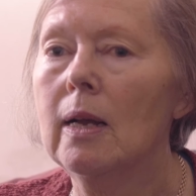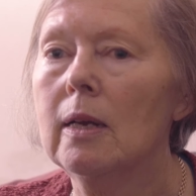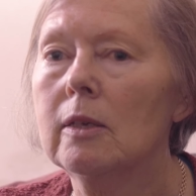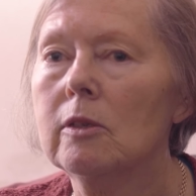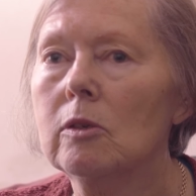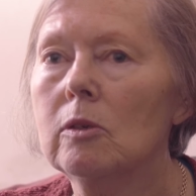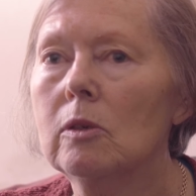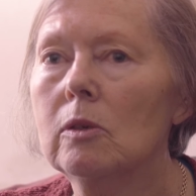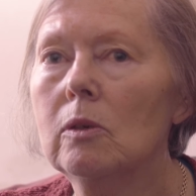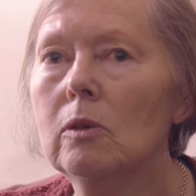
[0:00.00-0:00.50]
I
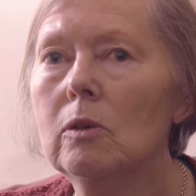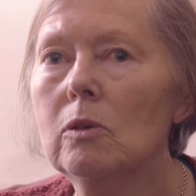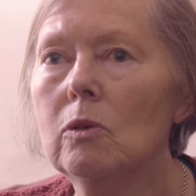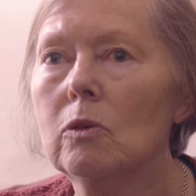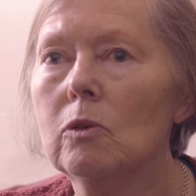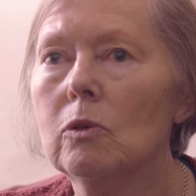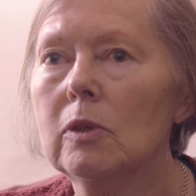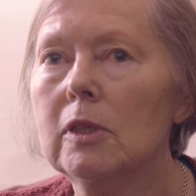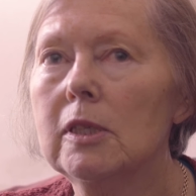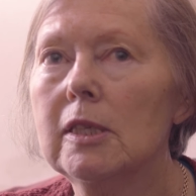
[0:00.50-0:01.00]
thought,
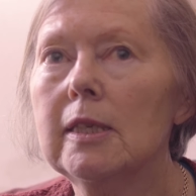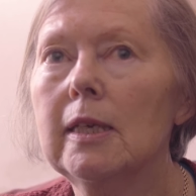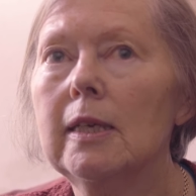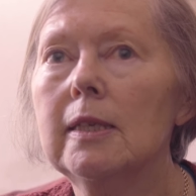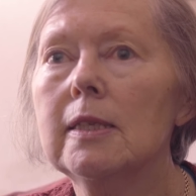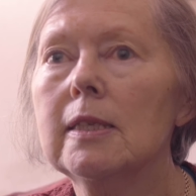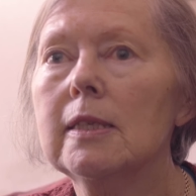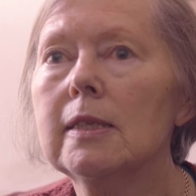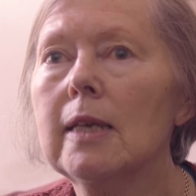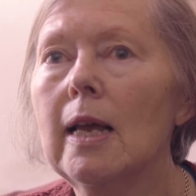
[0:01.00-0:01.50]
oh, is he
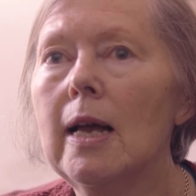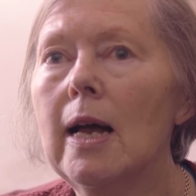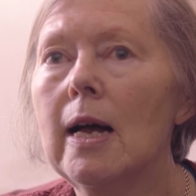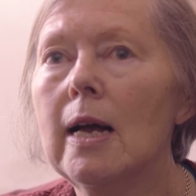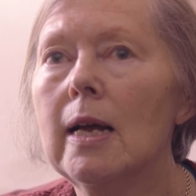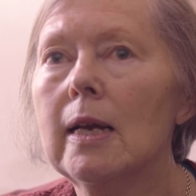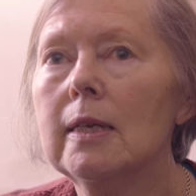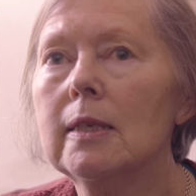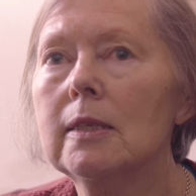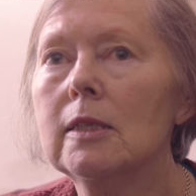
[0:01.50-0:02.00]

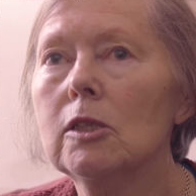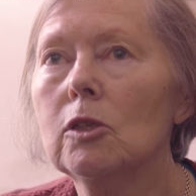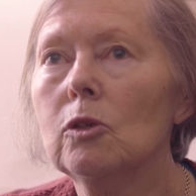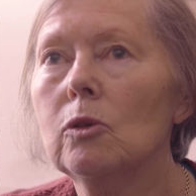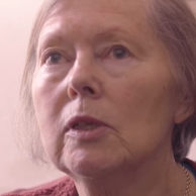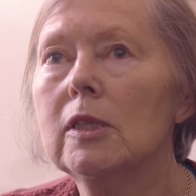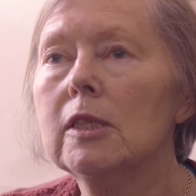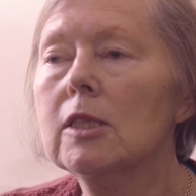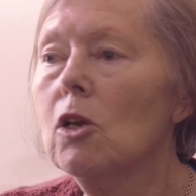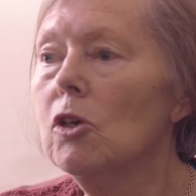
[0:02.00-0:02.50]
inside? So
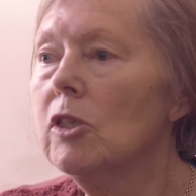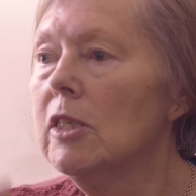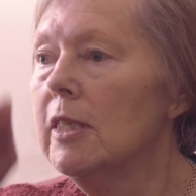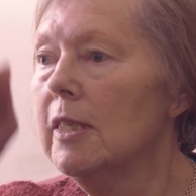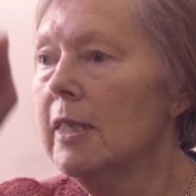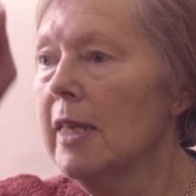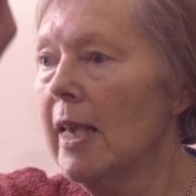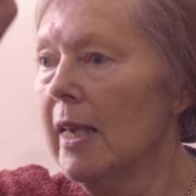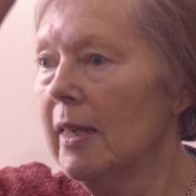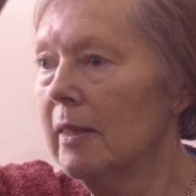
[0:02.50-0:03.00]
he's got a
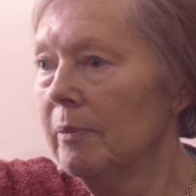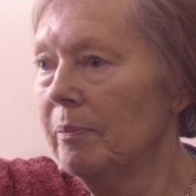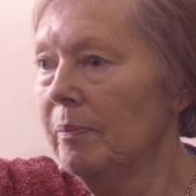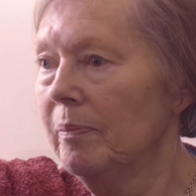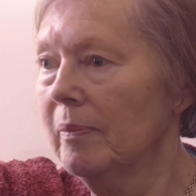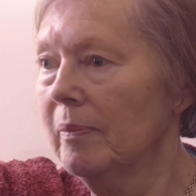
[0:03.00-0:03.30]
den